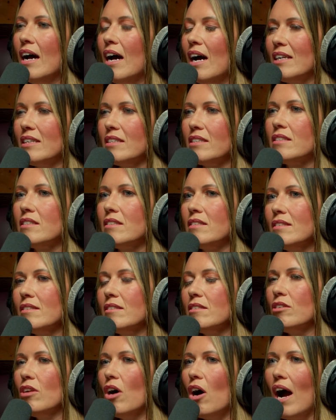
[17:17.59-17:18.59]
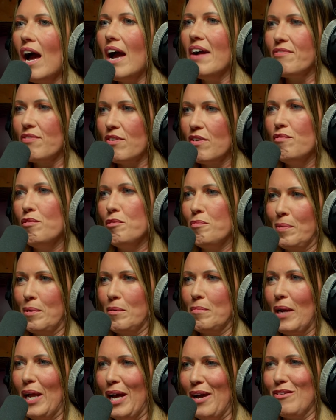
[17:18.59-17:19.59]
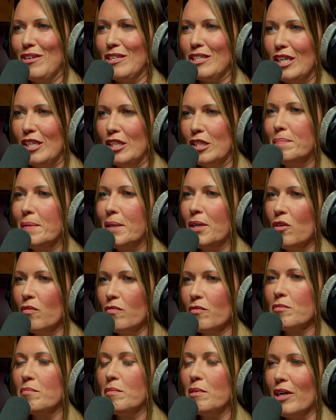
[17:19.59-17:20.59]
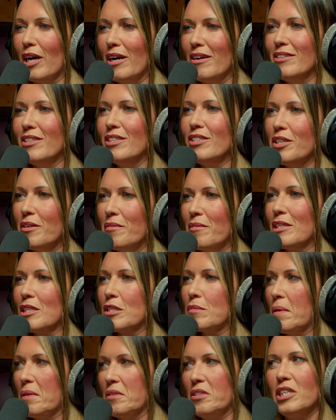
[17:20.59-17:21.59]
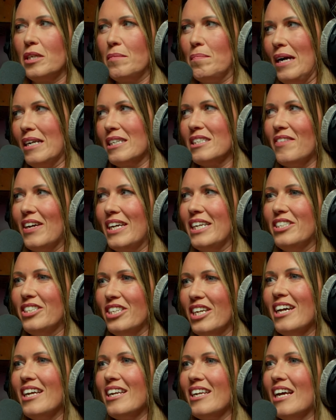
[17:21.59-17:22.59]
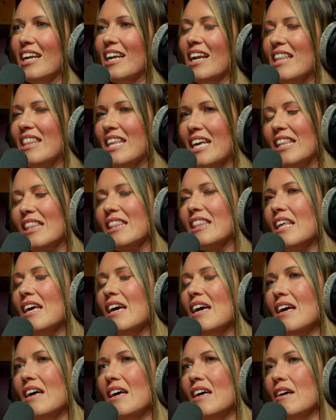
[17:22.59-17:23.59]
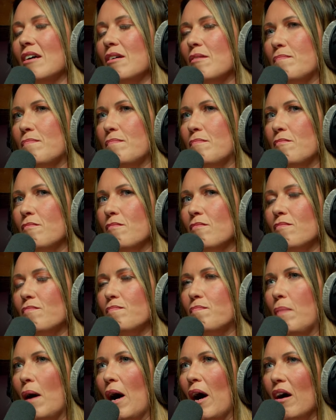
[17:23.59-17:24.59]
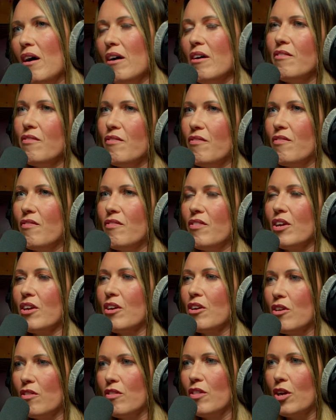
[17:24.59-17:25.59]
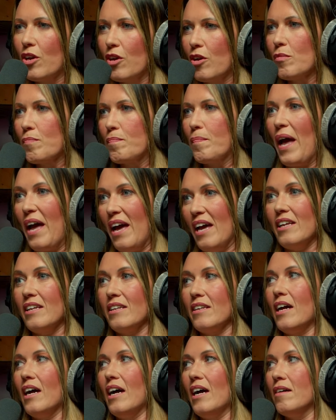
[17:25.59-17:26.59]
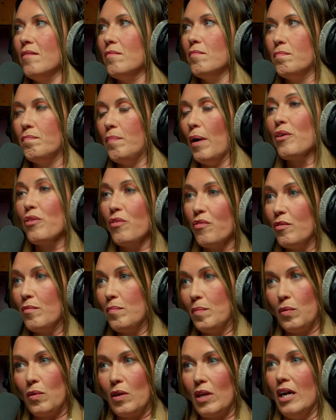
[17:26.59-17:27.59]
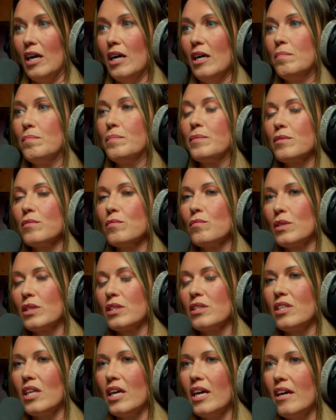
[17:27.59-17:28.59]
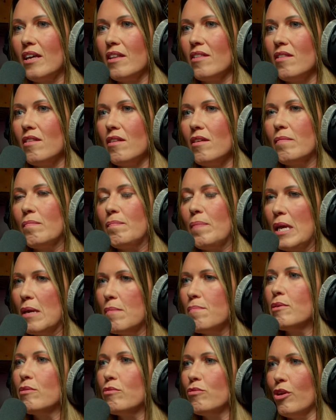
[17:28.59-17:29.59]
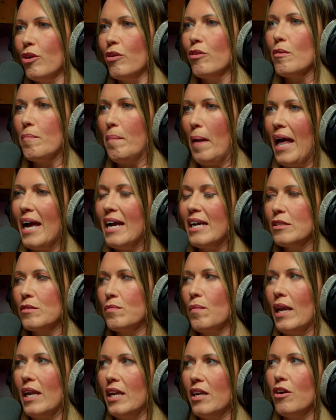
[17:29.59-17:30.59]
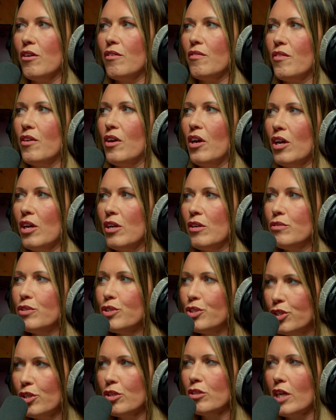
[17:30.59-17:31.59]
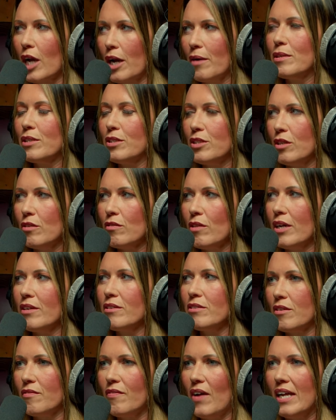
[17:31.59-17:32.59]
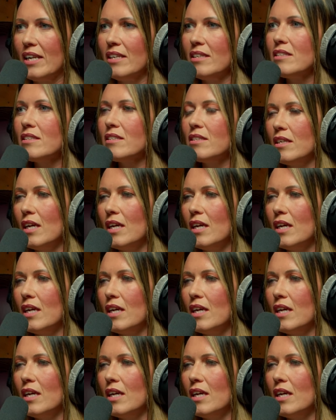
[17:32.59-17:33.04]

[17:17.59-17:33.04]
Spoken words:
And not every football player is going to be comfortable going and doing a sponsorship activation. And I think part of the good bit at both football clubs was that people knew the players well enough who should go and do those events.